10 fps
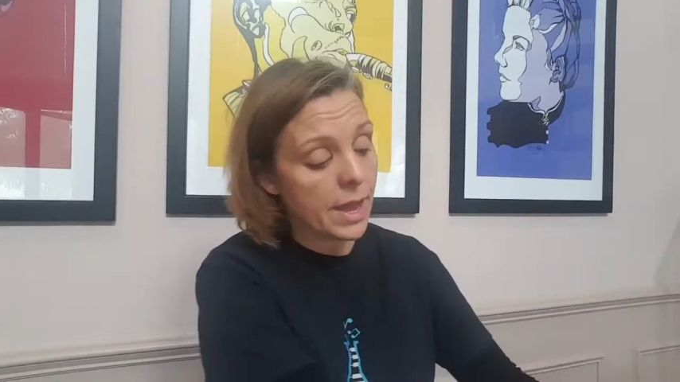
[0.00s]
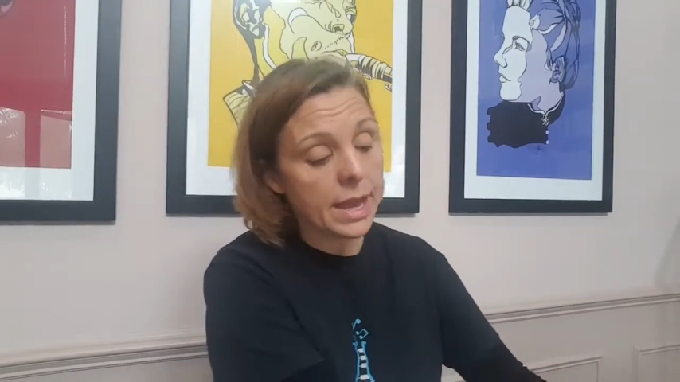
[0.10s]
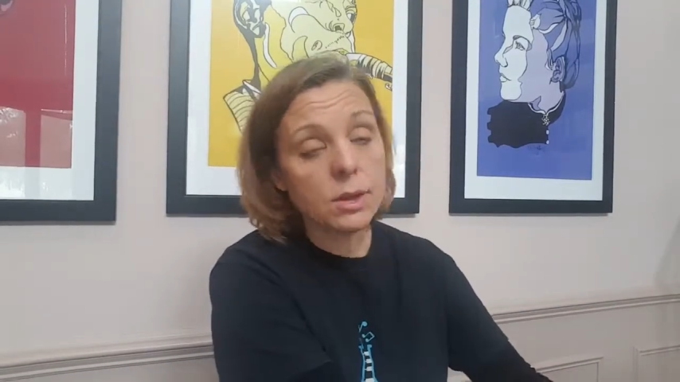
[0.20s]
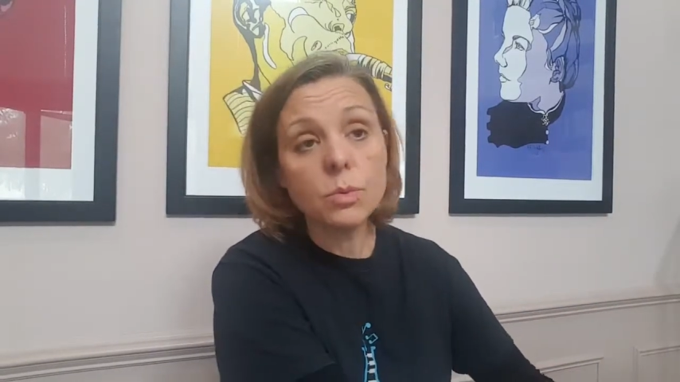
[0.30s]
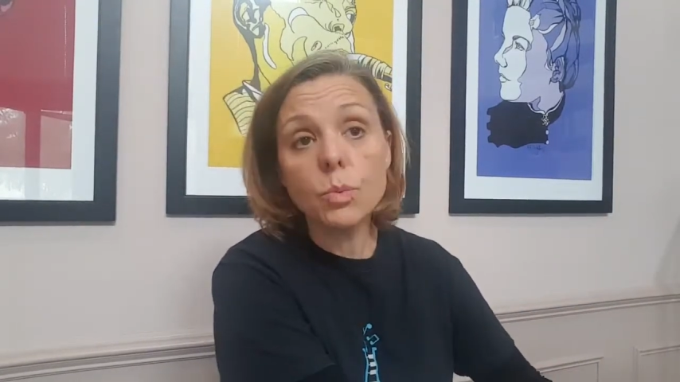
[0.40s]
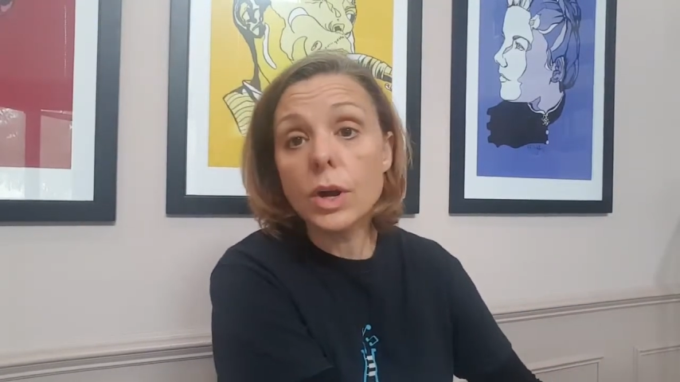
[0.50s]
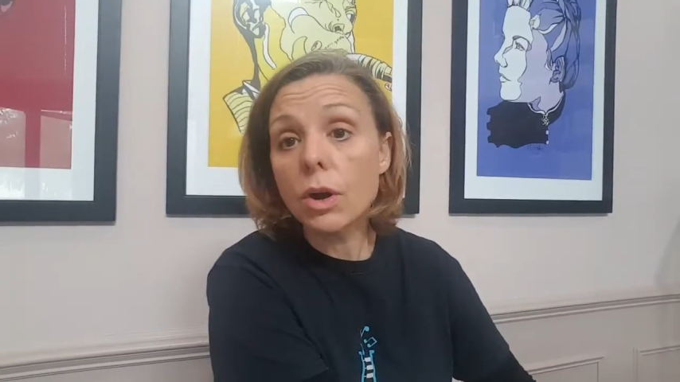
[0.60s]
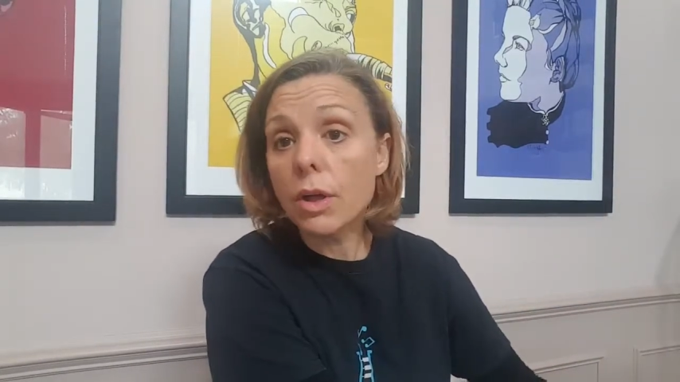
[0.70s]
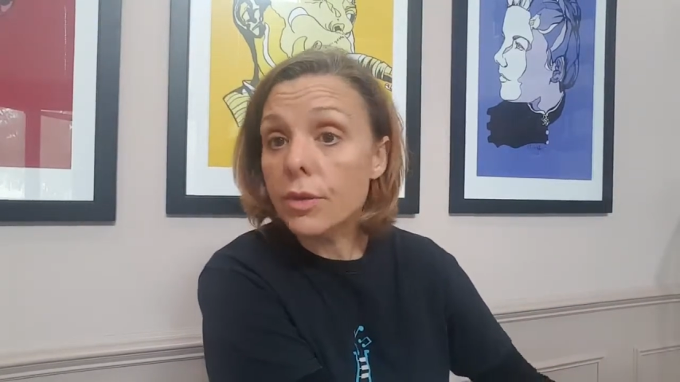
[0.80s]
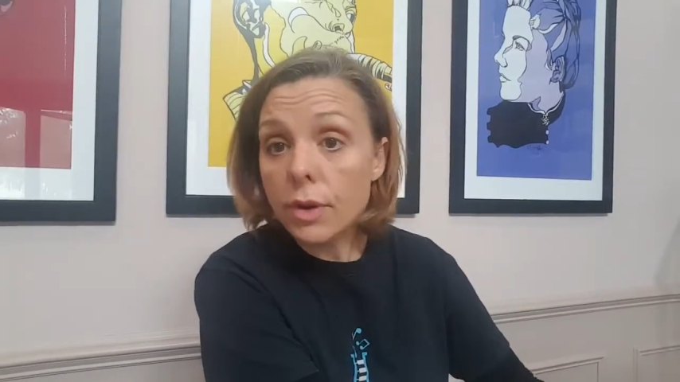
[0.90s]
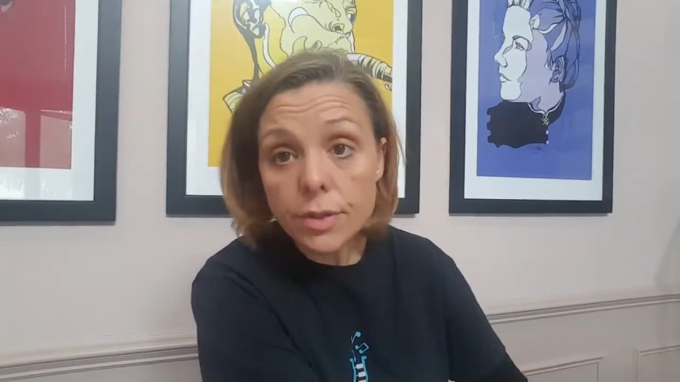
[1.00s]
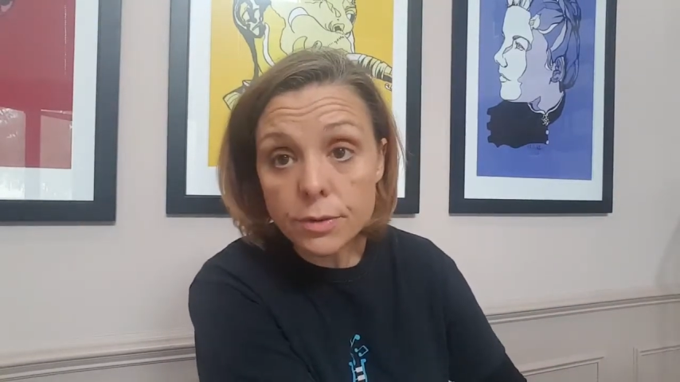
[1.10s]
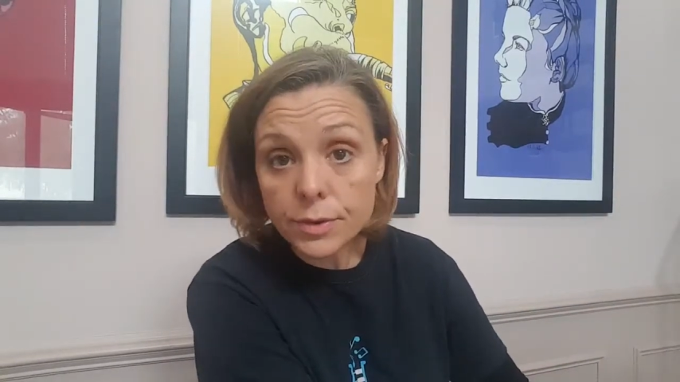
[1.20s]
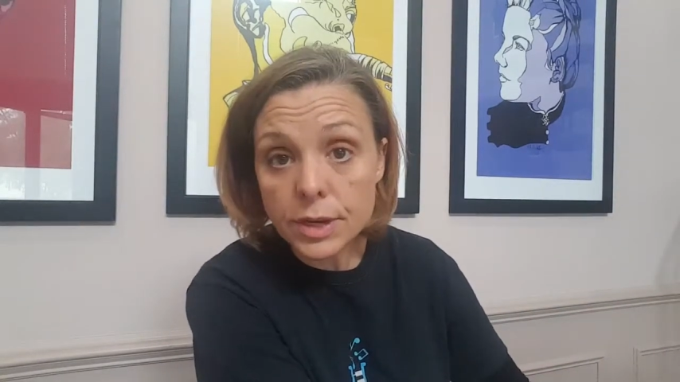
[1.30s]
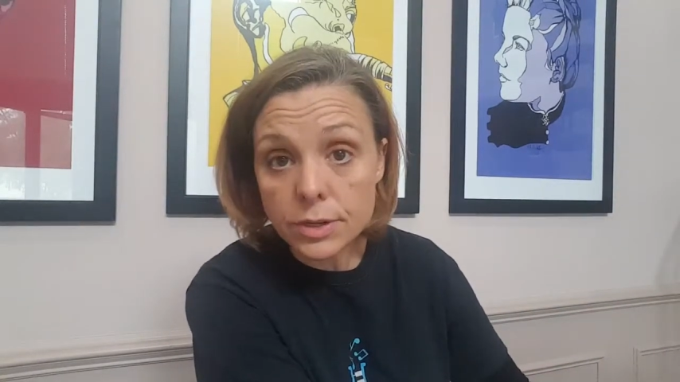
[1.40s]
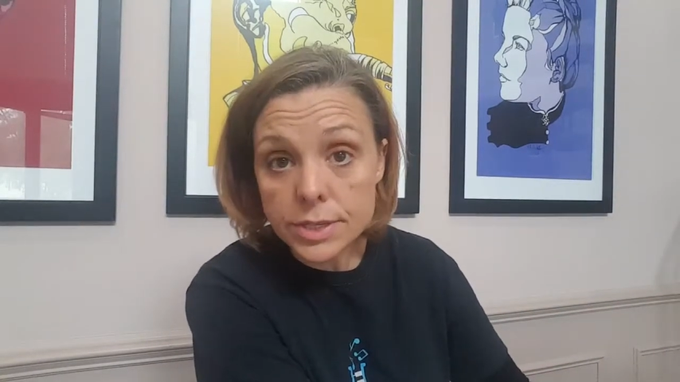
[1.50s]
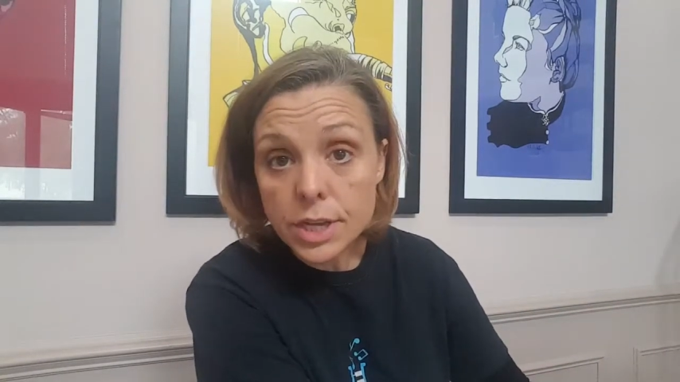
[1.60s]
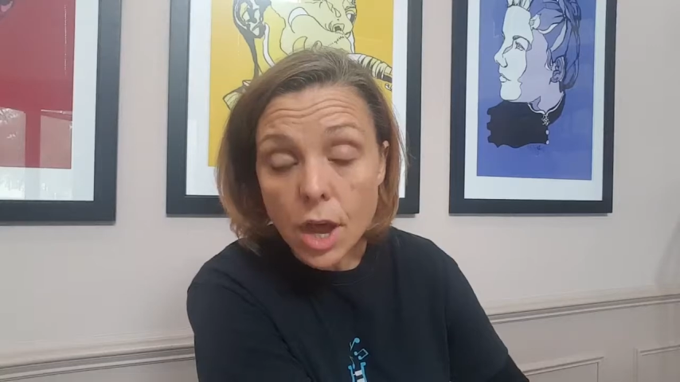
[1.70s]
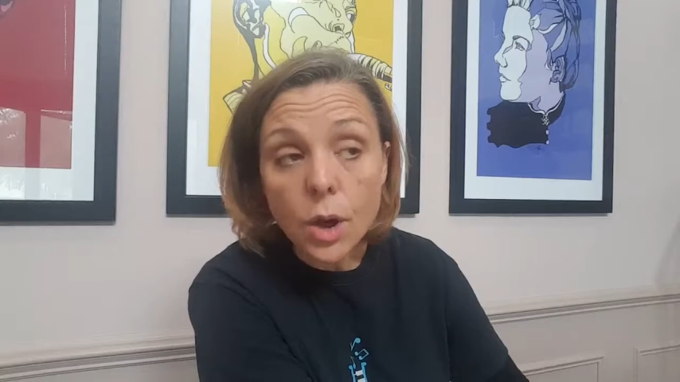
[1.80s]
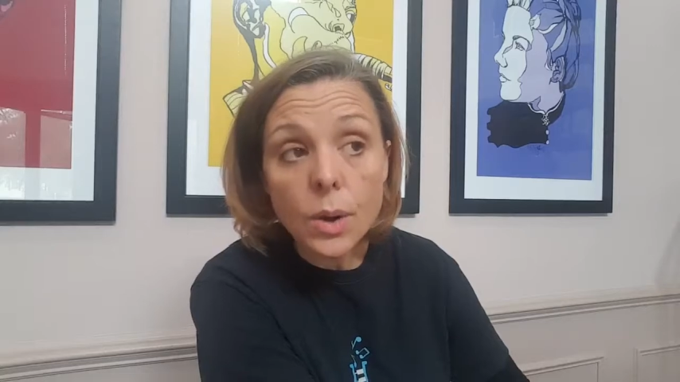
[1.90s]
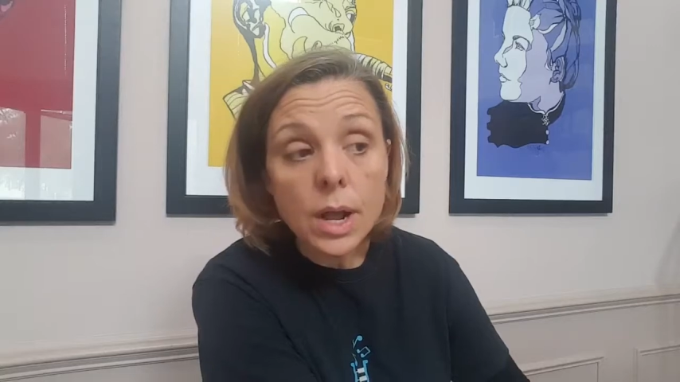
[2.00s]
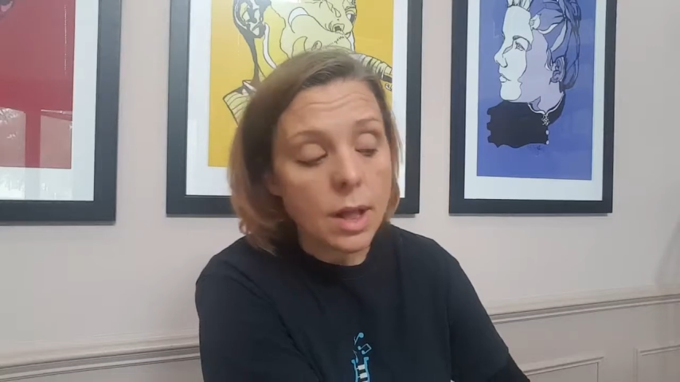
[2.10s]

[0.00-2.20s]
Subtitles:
that where all their other fingers go.